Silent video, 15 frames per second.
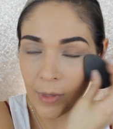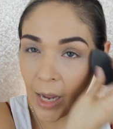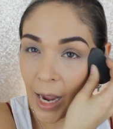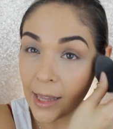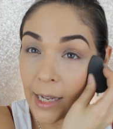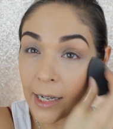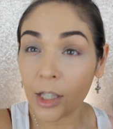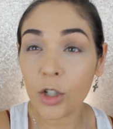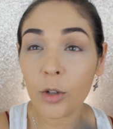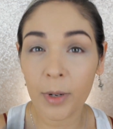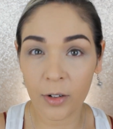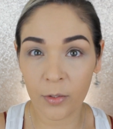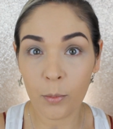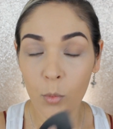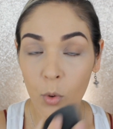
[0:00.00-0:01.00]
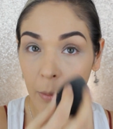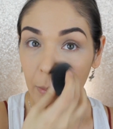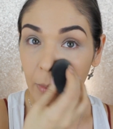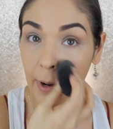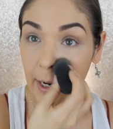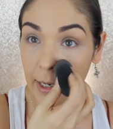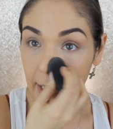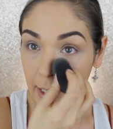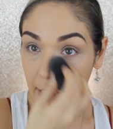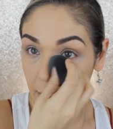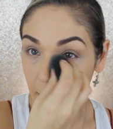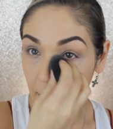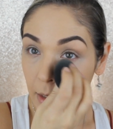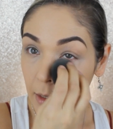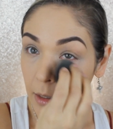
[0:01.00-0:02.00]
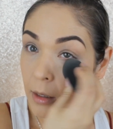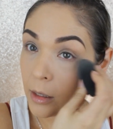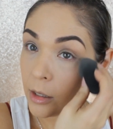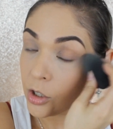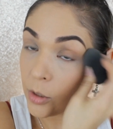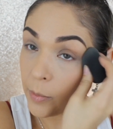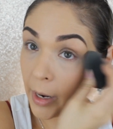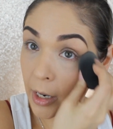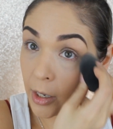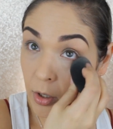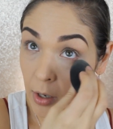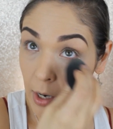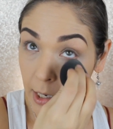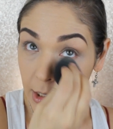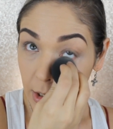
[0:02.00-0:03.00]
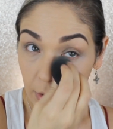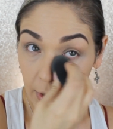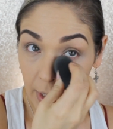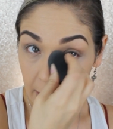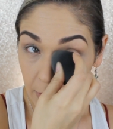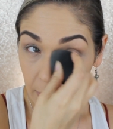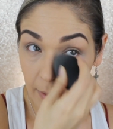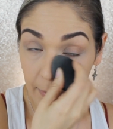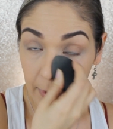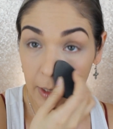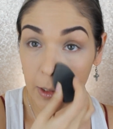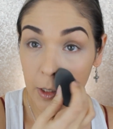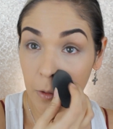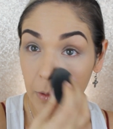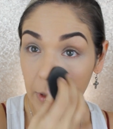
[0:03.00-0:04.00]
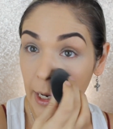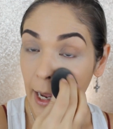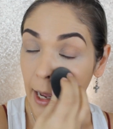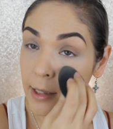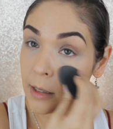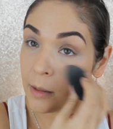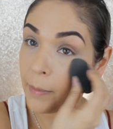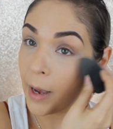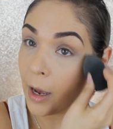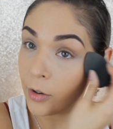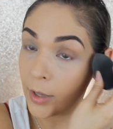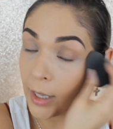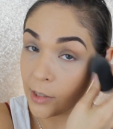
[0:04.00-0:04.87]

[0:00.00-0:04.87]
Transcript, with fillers: I like a little bit of more brightening to my under eye, so that's what I'm gonna do when I add some powder.